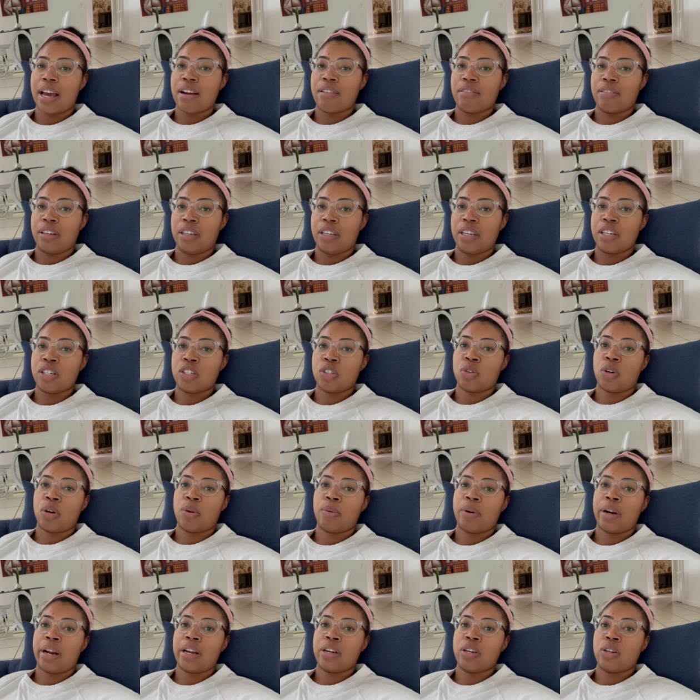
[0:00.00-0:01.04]
I really enjoy
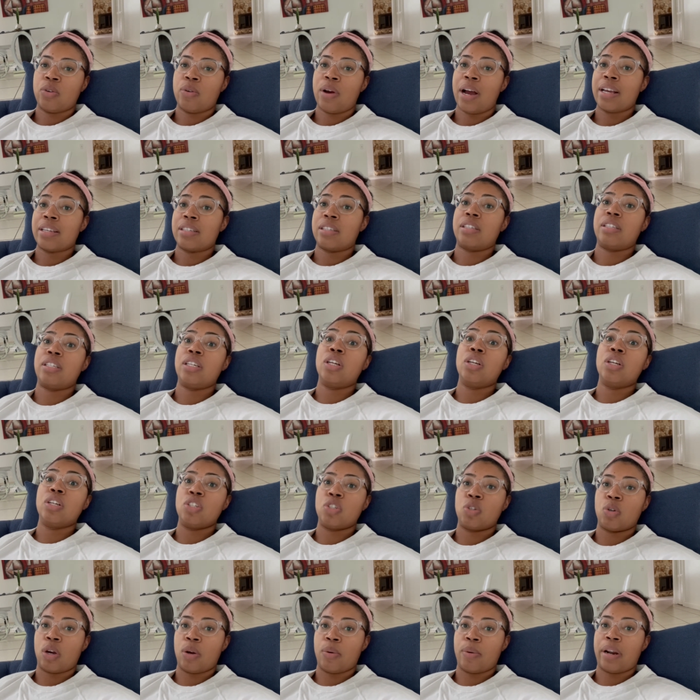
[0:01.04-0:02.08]
what I do. I still
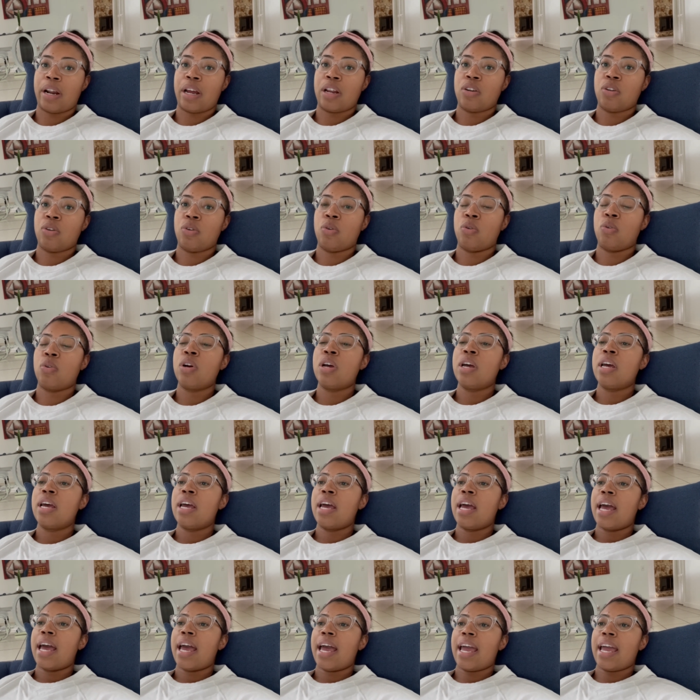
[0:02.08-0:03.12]
enjoy what I do,
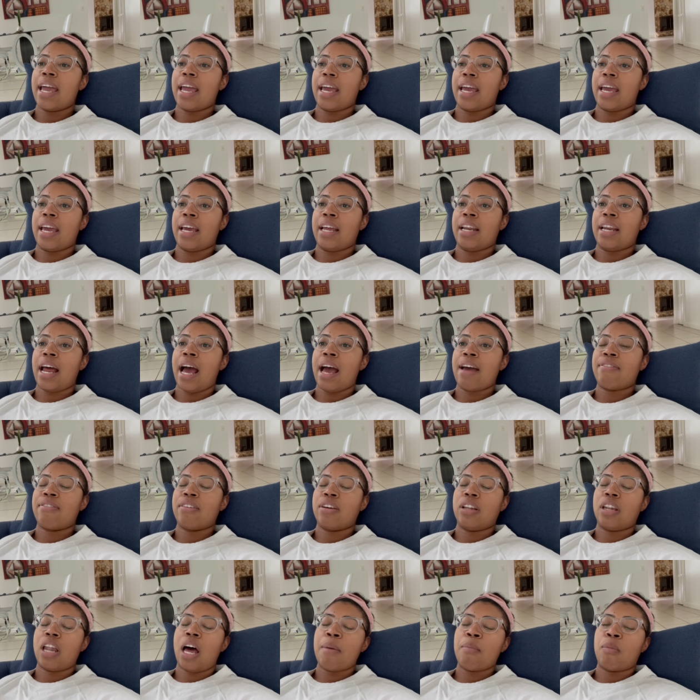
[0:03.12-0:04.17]
and I
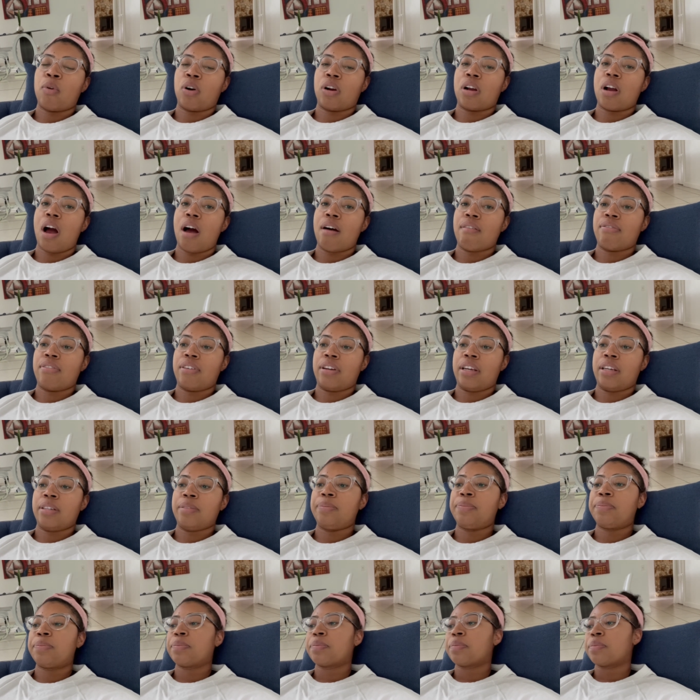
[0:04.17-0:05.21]
feel a lot more
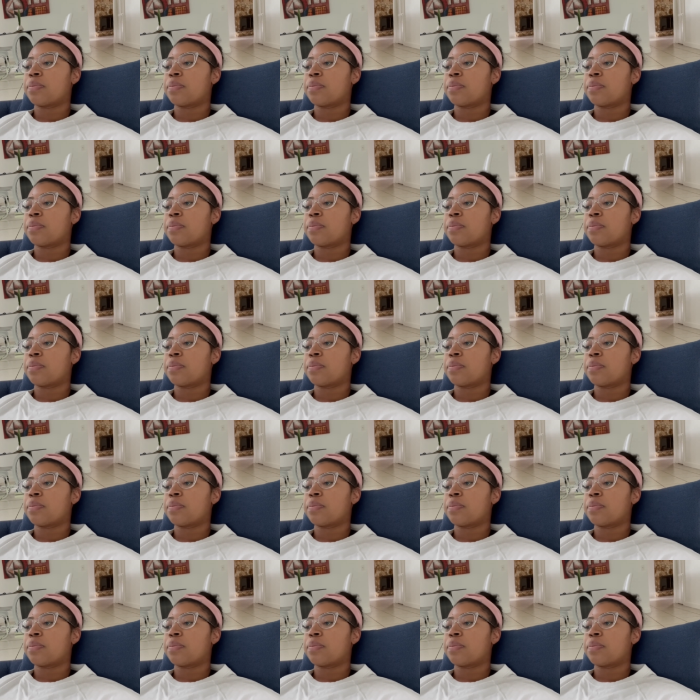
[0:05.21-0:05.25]
confident.